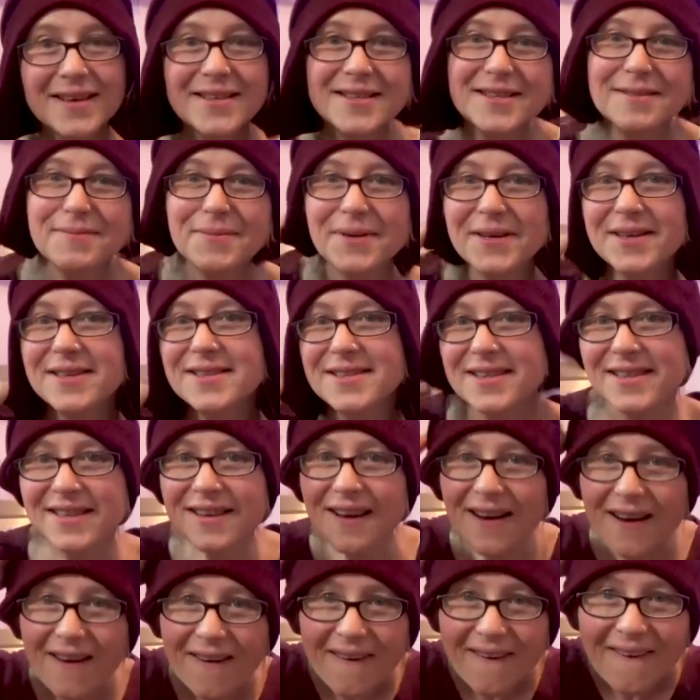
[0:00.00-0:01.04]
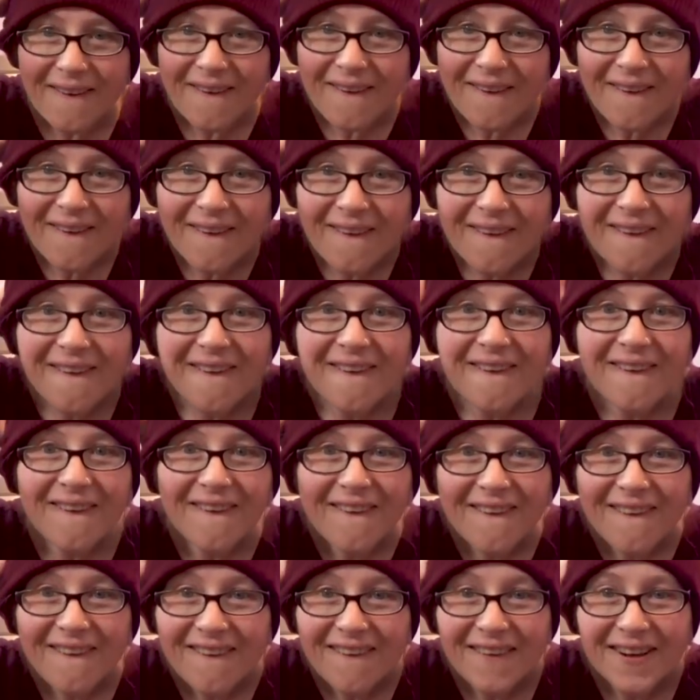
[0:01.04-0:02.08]
Easy peasy.
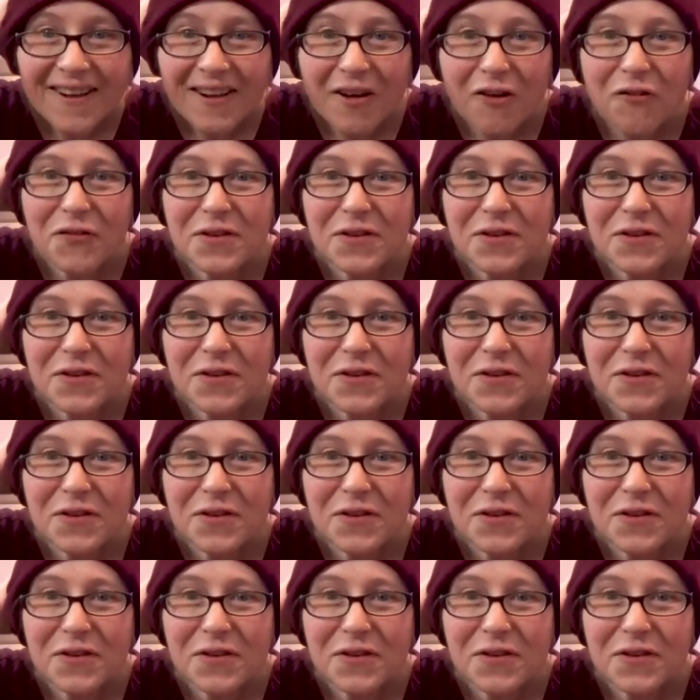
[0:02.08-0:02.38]
Oh,